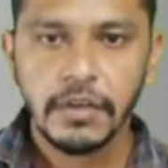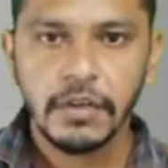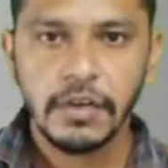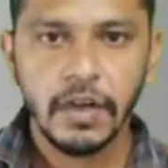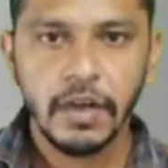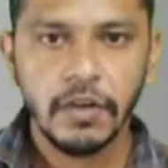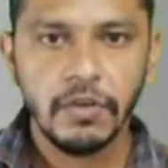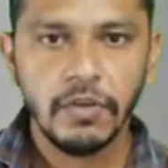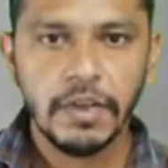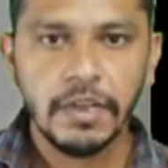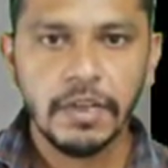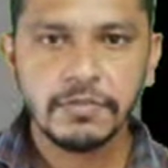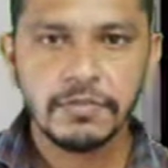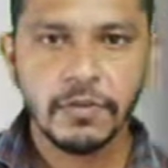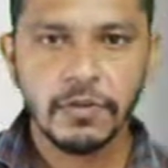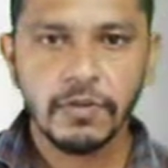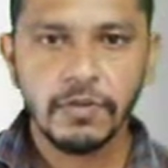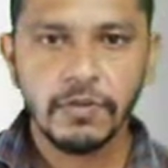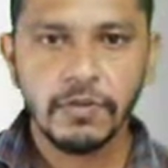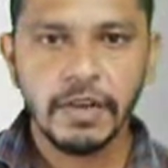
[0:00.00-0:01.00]
Now let's move
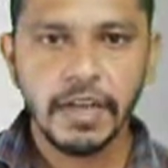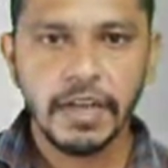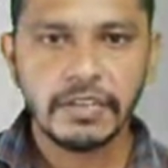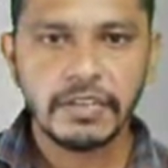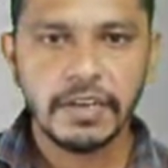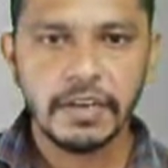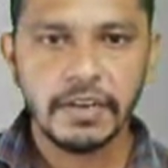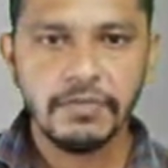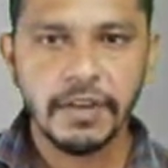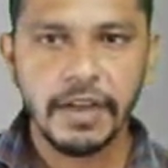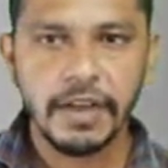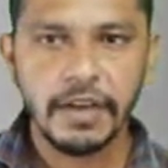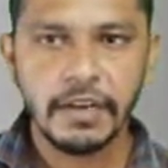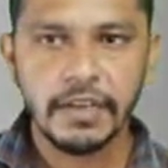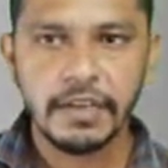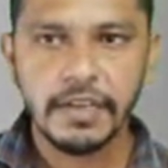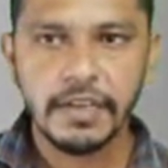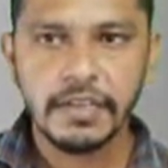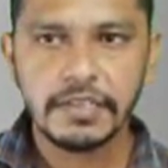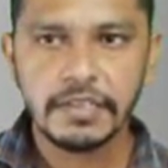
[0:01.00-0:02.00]
on to last and final
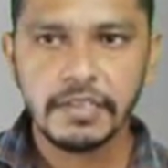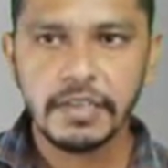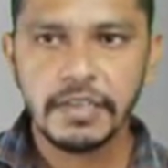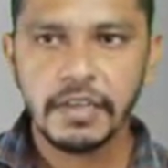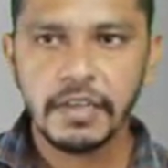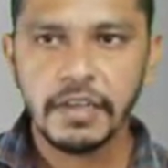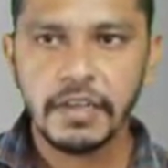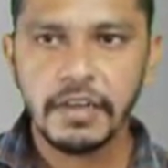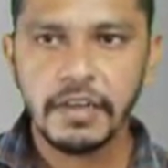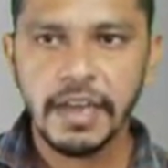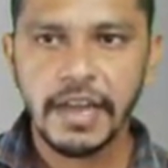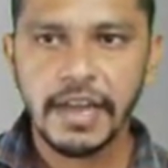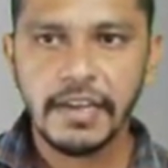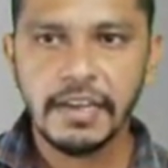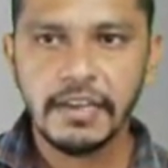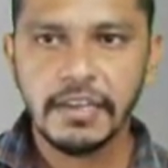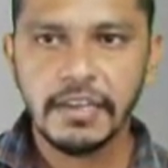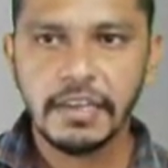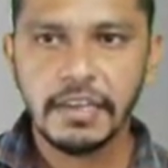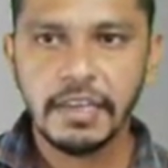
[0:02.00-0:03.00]
case.
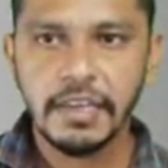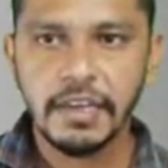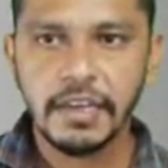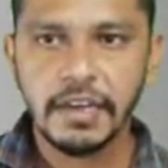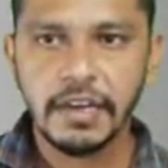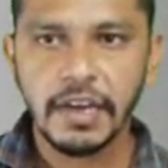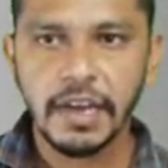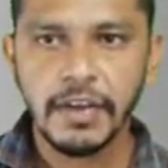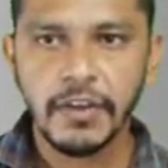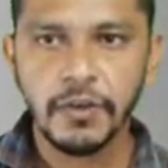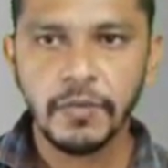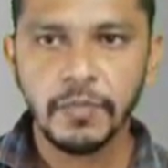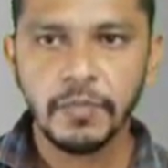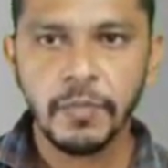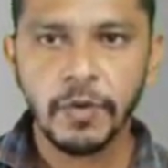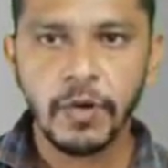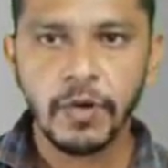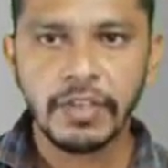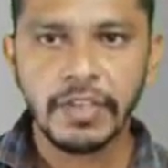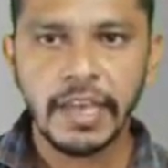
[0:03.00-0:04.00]
Line inclined to
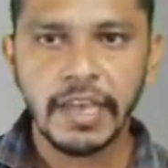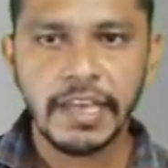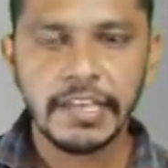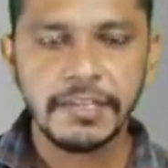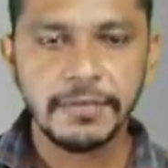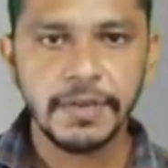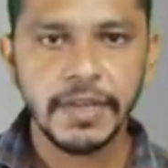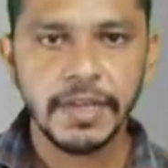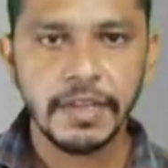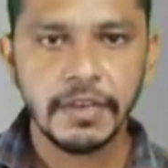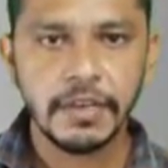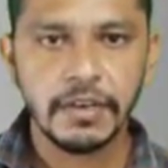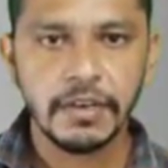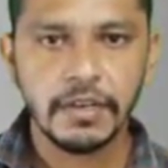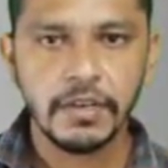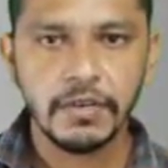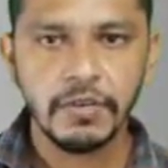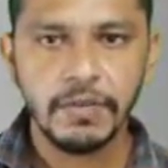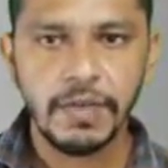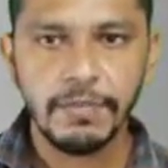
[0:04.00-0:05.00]
both HP and
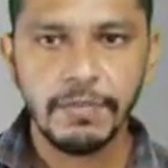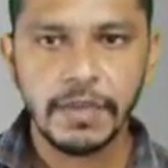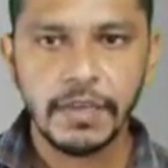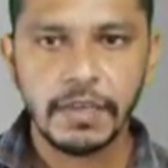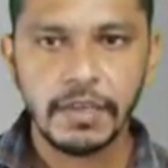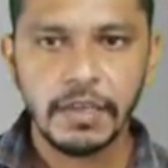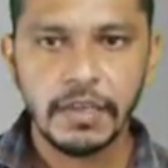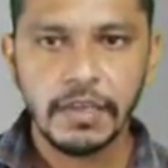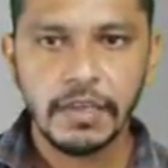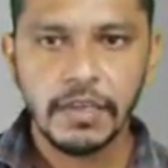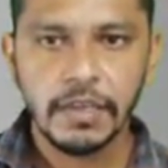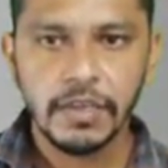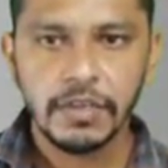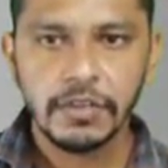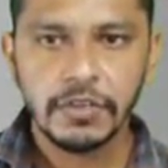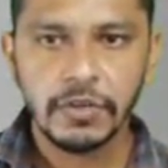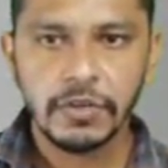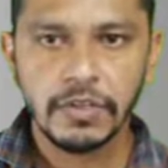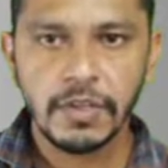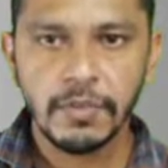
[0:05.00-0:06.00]
VP.
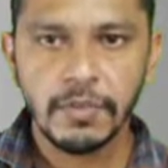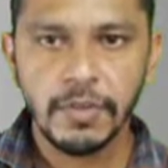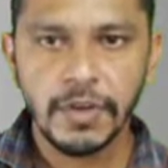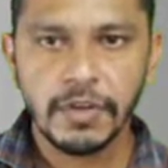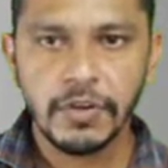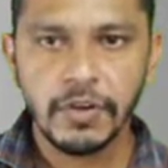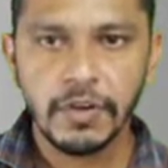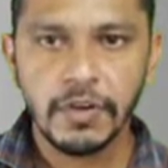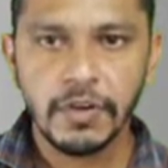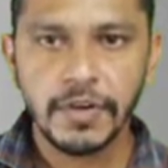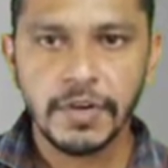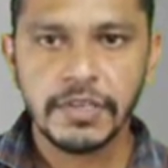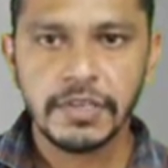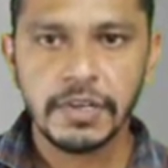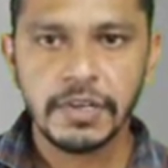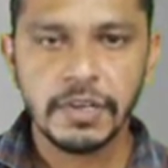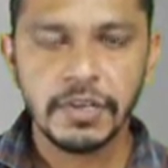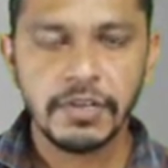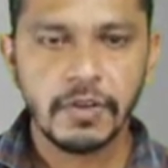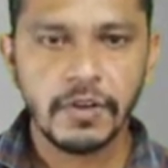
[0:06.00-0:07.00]
So the pictorial
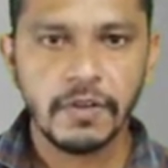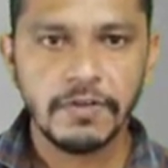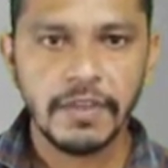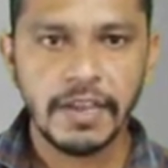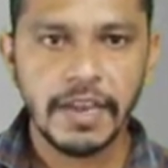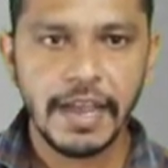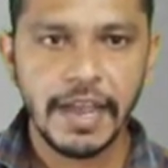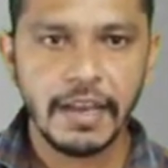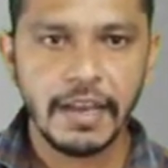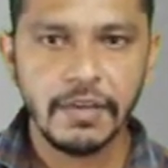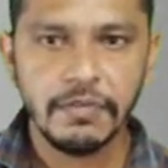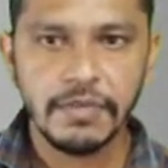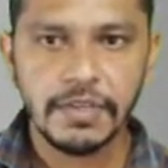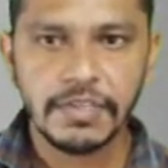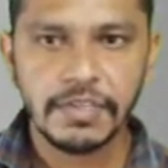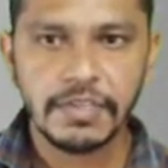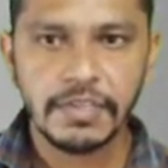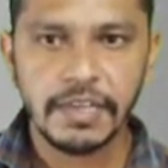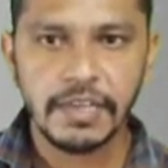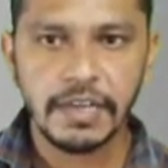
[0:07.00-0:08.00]
representation of the line
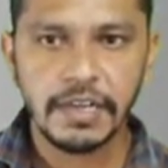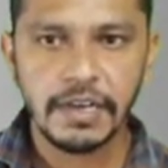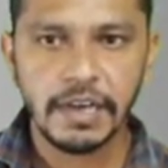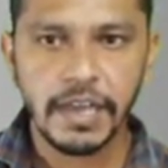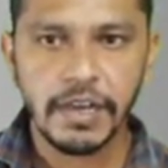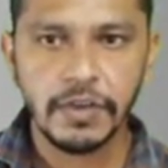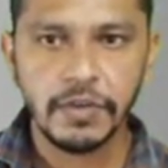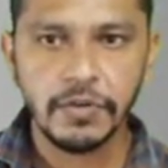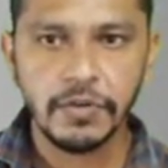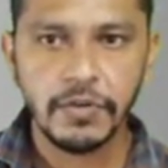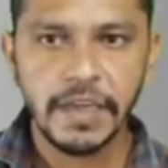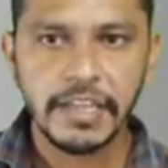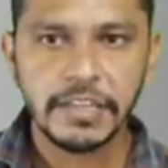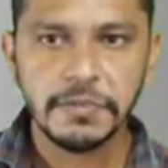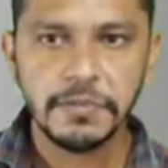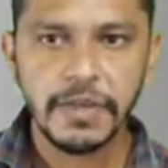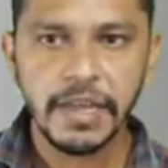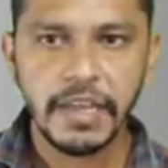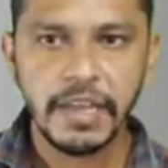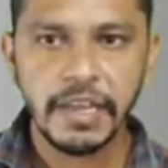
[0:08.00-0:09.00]
which is inclined to
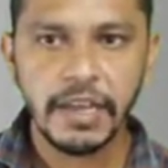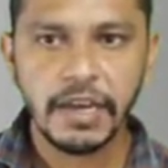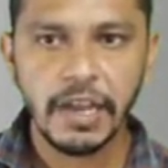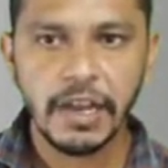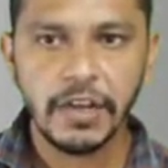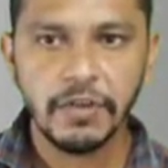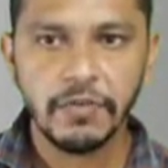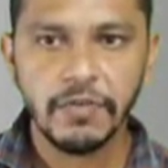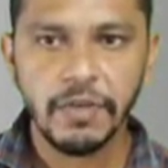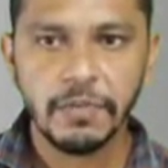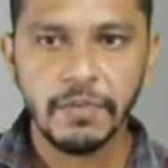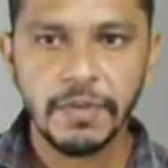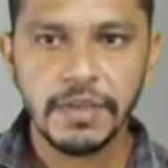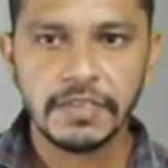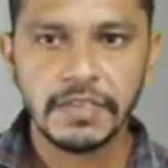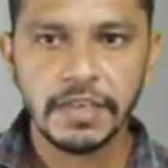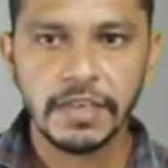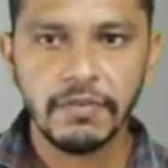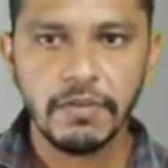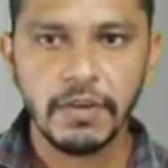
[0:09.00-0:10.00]
HP and inclined to VP
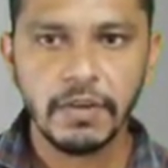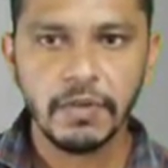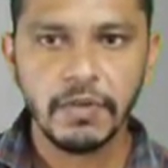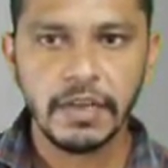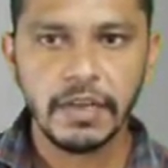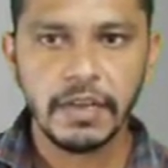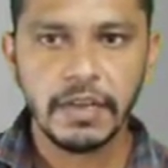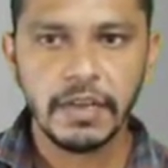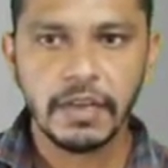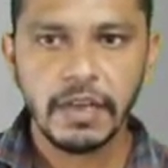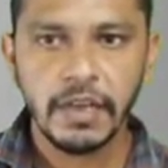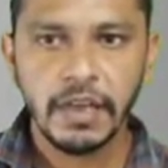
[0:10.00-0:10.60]
is given over here.